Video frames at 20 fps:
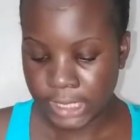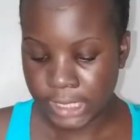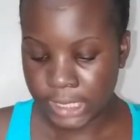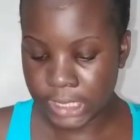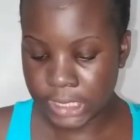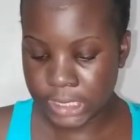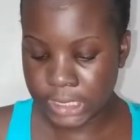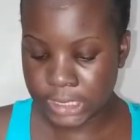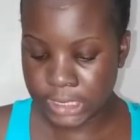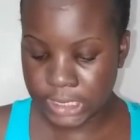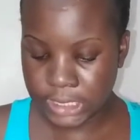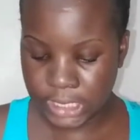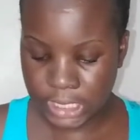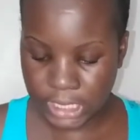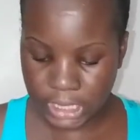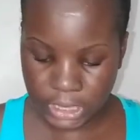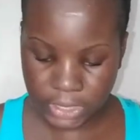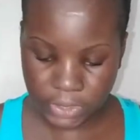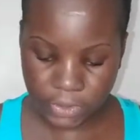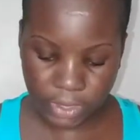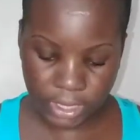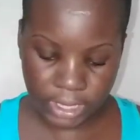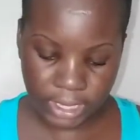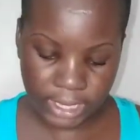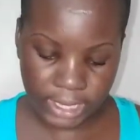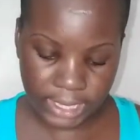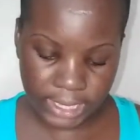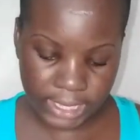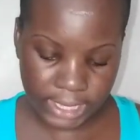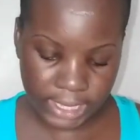it still look
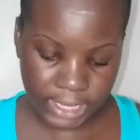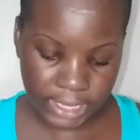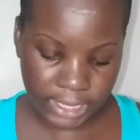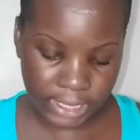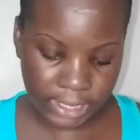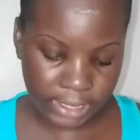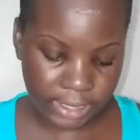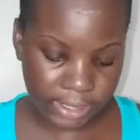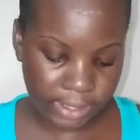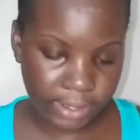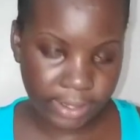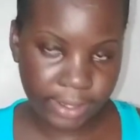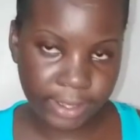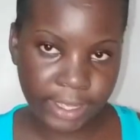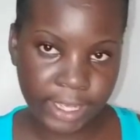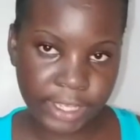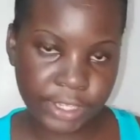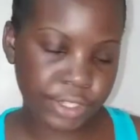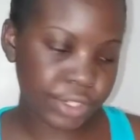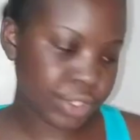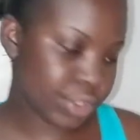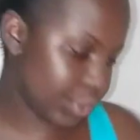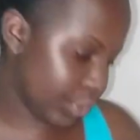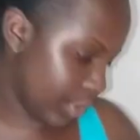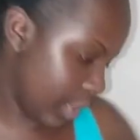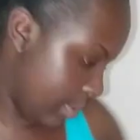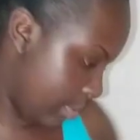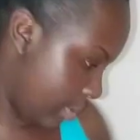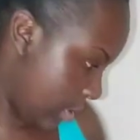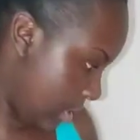like it's
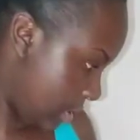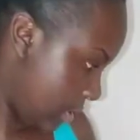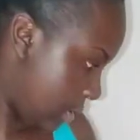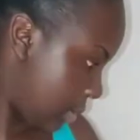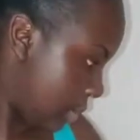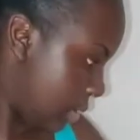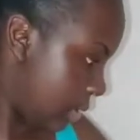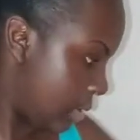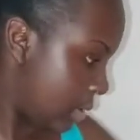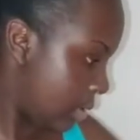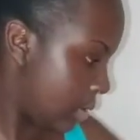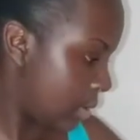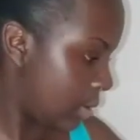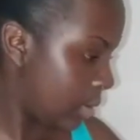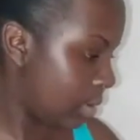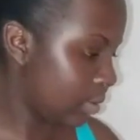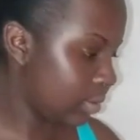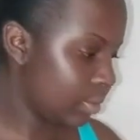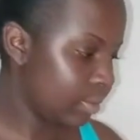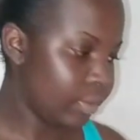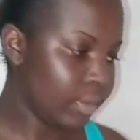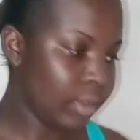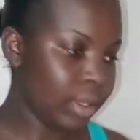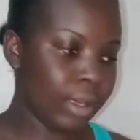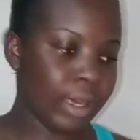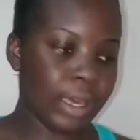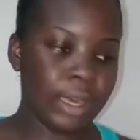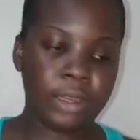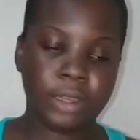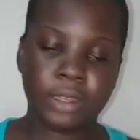durable.
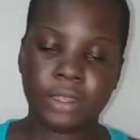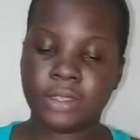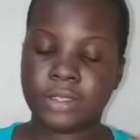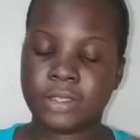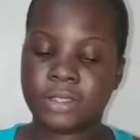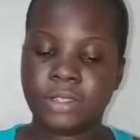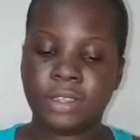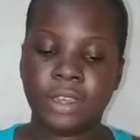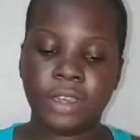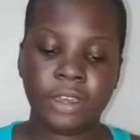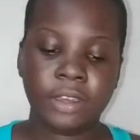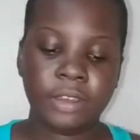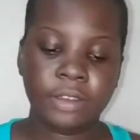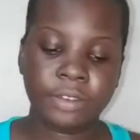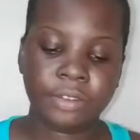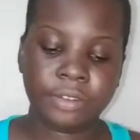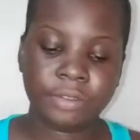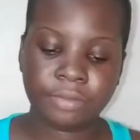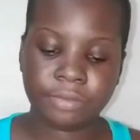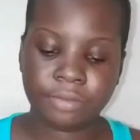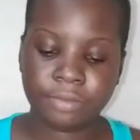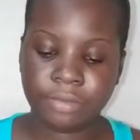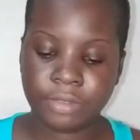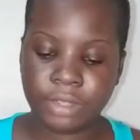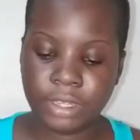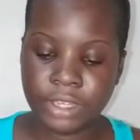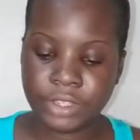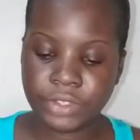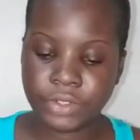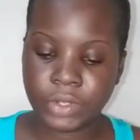Cause
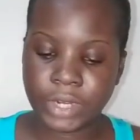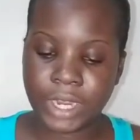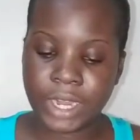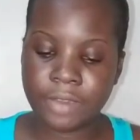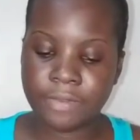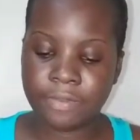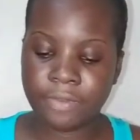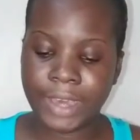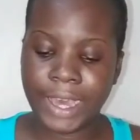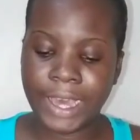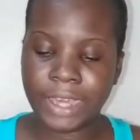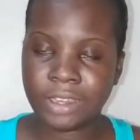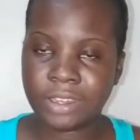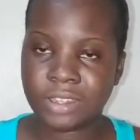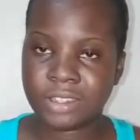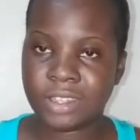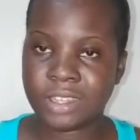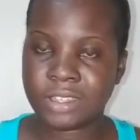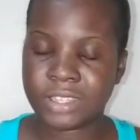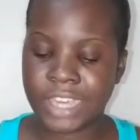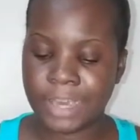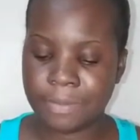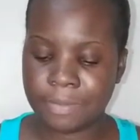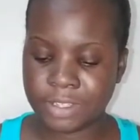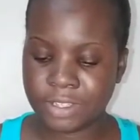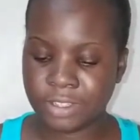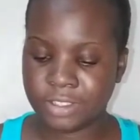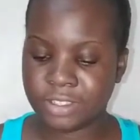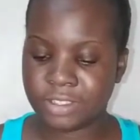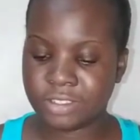in total, in fact, the tape
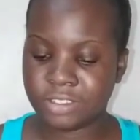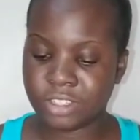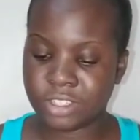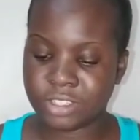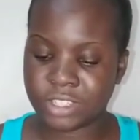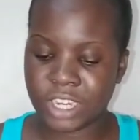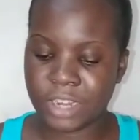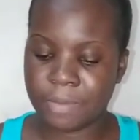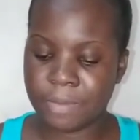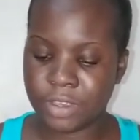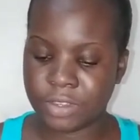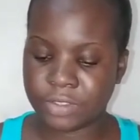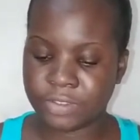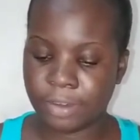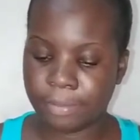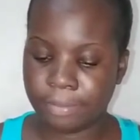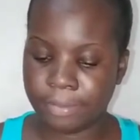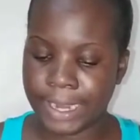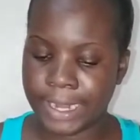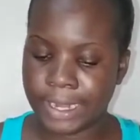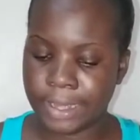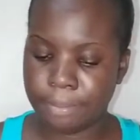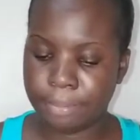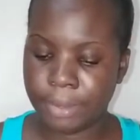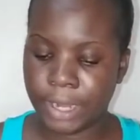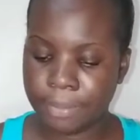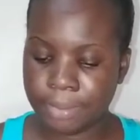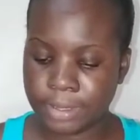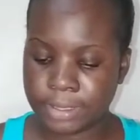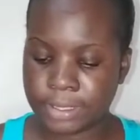is just gonna be used for branding
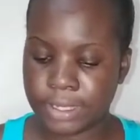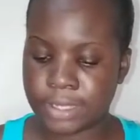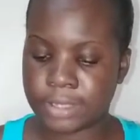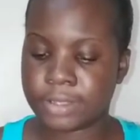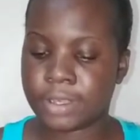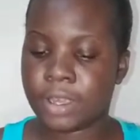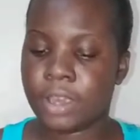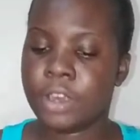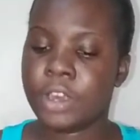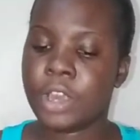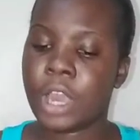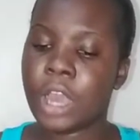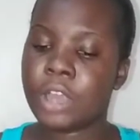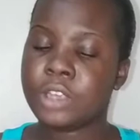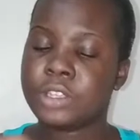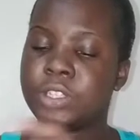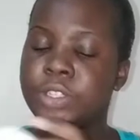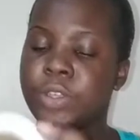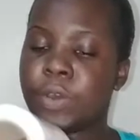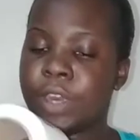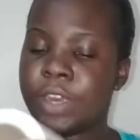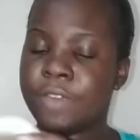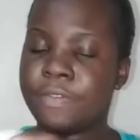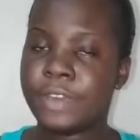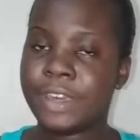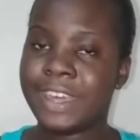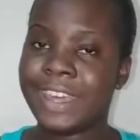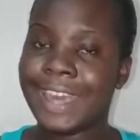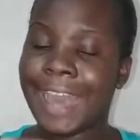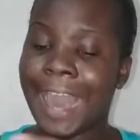purposes. So if
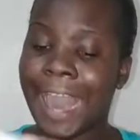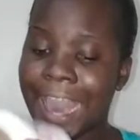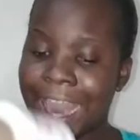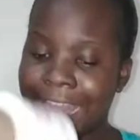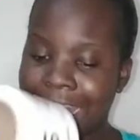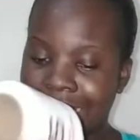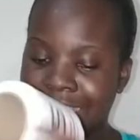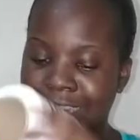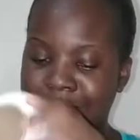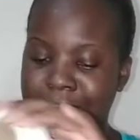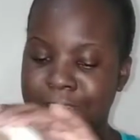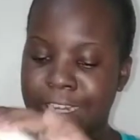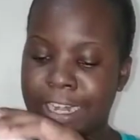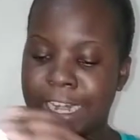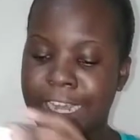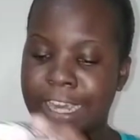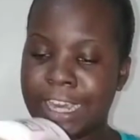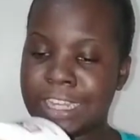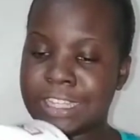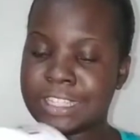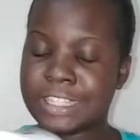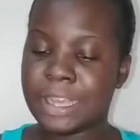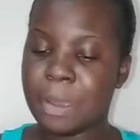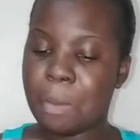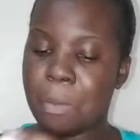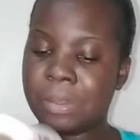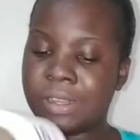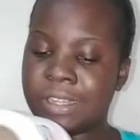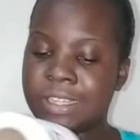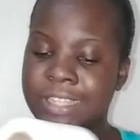you guys need
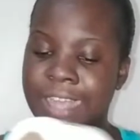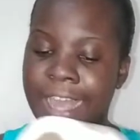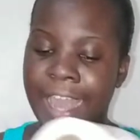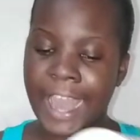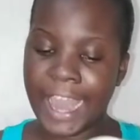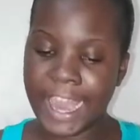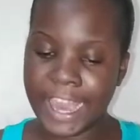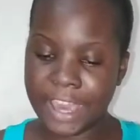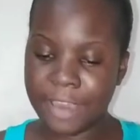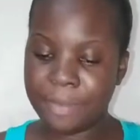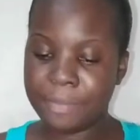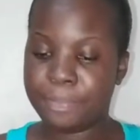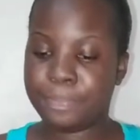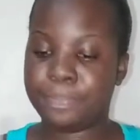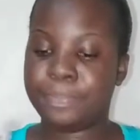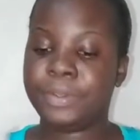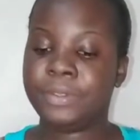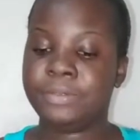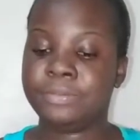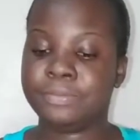some tape